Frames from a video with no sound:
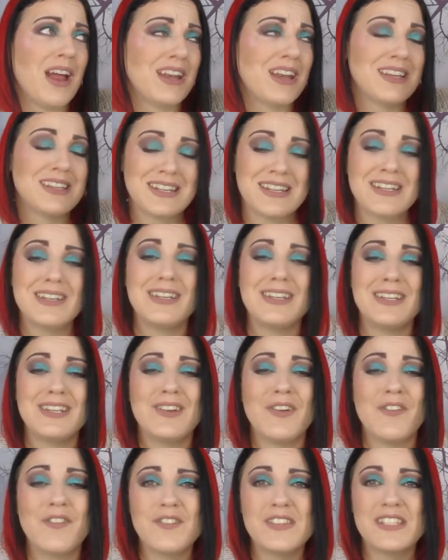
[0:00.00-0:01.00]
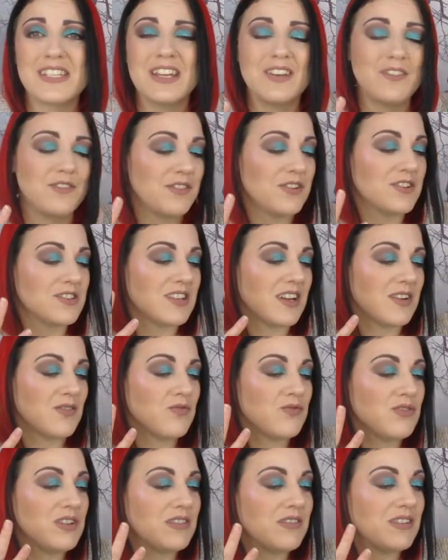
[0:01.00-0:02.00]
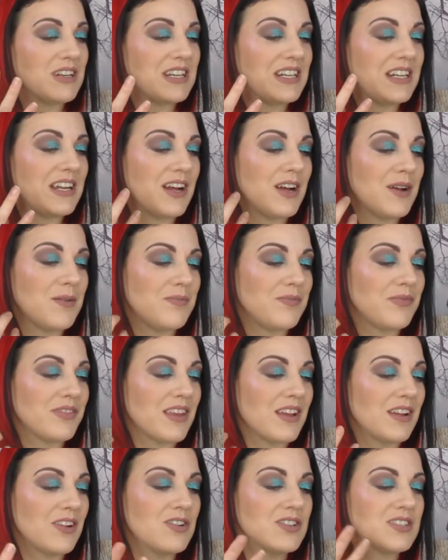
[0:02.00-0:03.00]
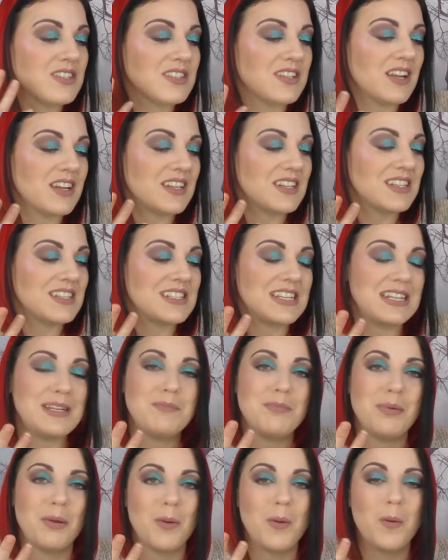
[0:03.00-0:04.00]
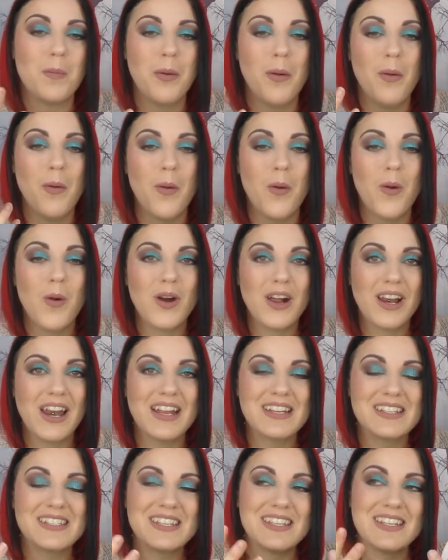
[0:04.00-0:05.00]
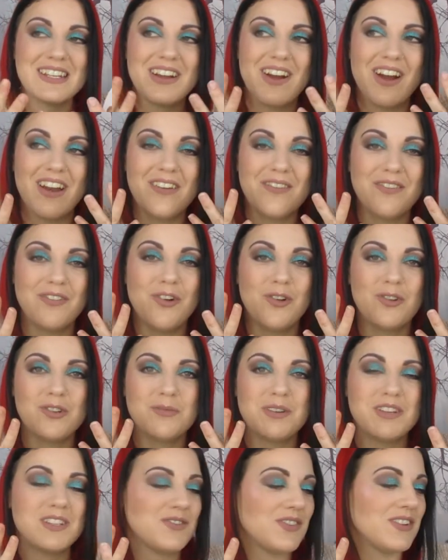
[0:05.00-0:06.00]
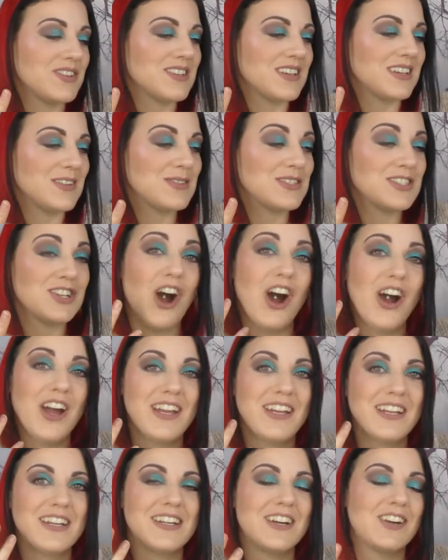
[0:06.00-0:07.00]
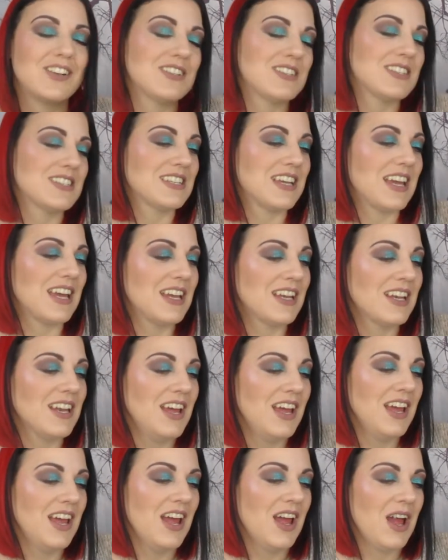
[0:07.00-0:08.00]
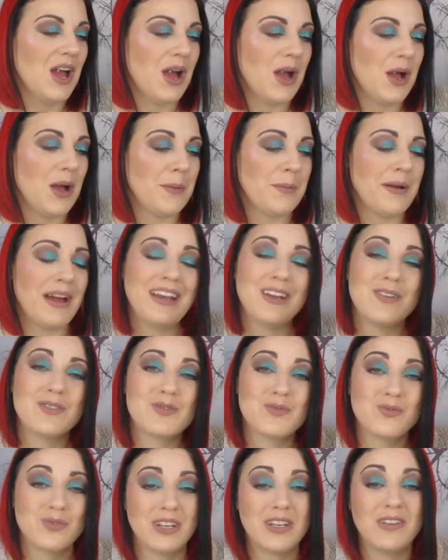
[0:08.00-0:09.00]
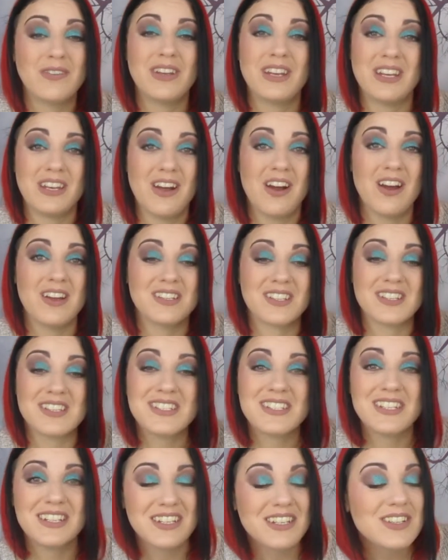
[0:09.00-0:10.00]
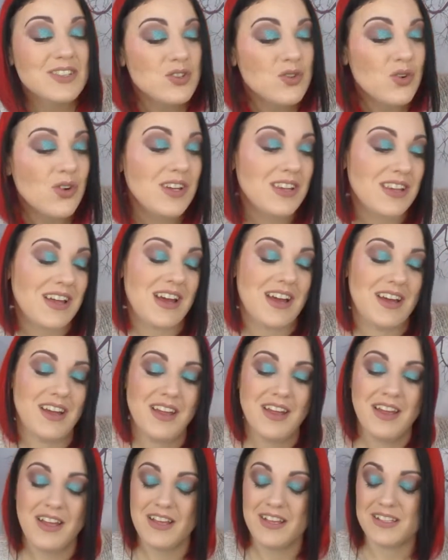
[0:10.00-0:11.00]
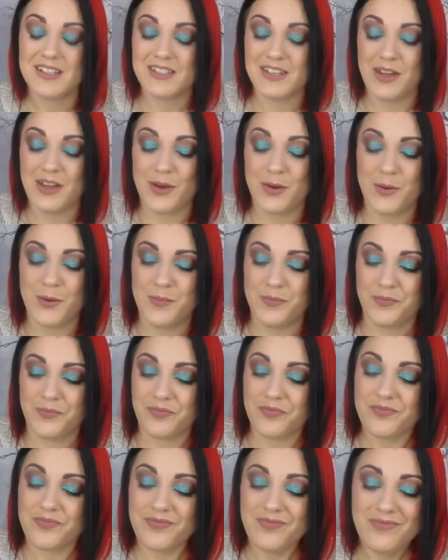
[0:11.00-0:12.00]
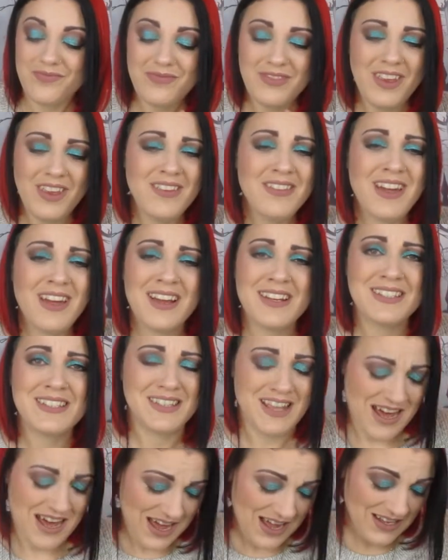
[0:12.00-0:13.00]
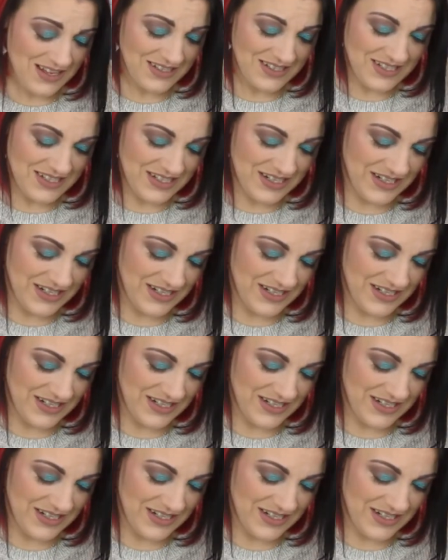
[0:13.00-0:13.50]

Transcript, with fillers: it did, your skin feels like really, really, because it's like deep pore cleansing, it kind of almost feels like it was tightening on the skin. And it was really, really nice. I did enjoy that. So that is that.